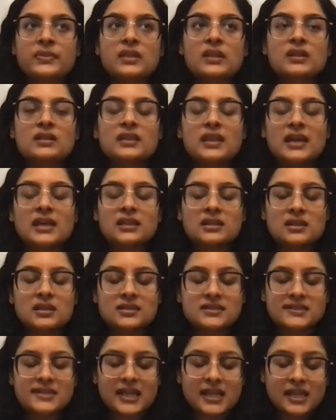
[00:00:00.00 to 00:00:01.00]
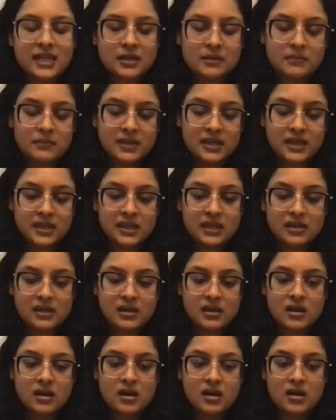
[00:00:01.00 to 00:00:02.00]
Then the second being
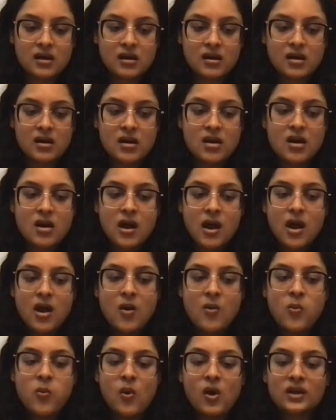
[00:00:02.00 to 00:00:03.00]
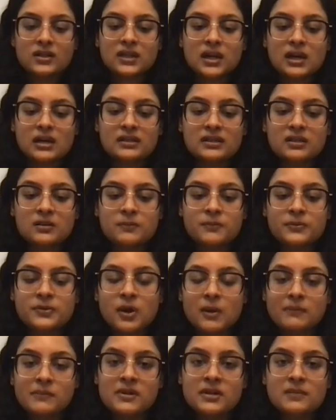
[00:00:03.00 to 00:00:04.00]
what are the
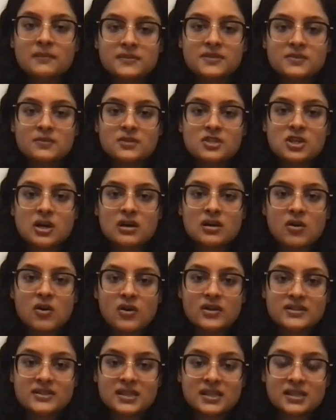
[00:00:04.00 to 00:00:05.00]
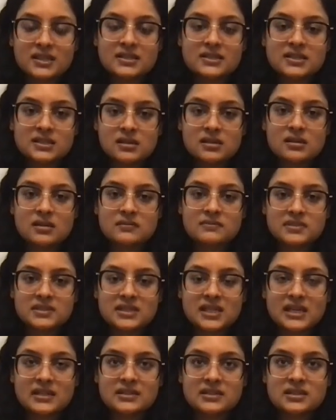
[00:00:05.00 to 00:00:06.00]
problems which are causing the
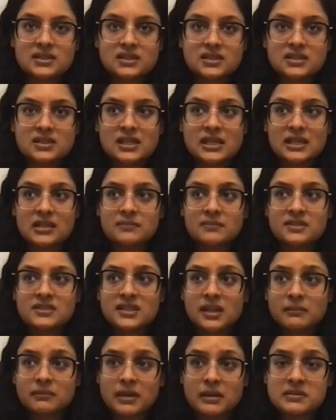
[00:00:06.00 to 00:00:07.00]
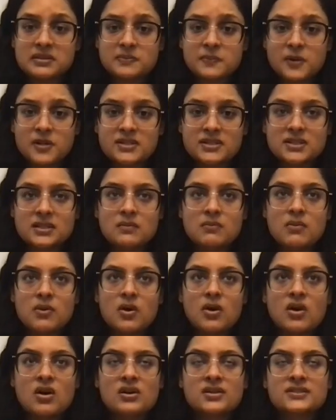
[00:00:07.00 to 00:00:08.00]
circumstances. They can be sometimes personal
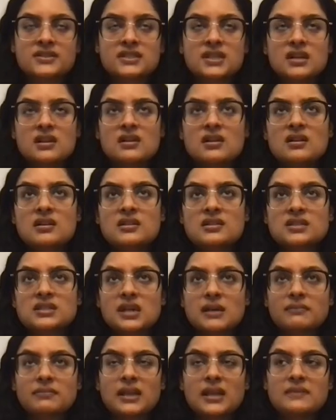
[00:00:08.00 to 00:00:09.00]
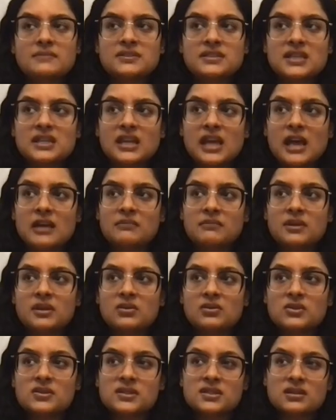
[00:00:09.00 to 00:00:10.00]
blocks, sometimes they can be
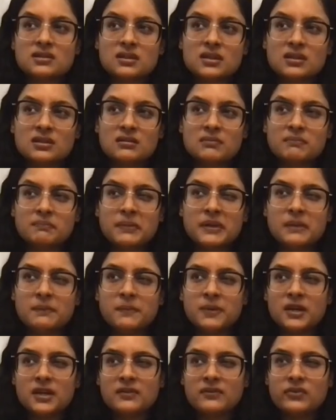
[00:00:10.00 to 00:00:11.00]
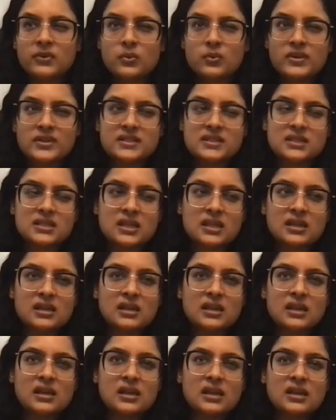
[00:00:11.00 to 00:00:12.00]
certain people influencing
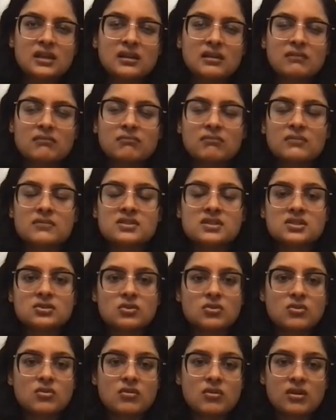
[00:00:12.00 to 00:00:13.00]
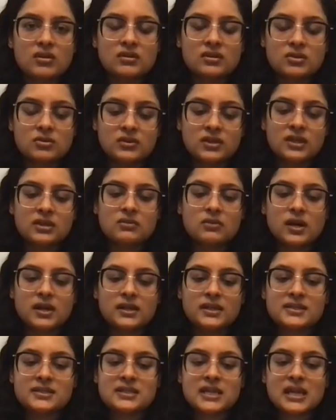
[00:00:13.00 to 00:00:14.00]
it. So you need to
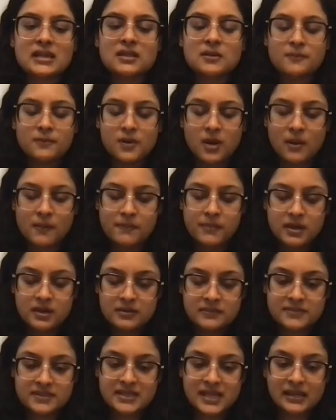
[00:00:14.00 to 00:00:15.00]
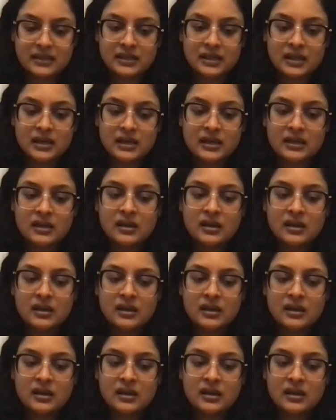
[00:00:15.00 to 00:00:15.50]
understand the problems that are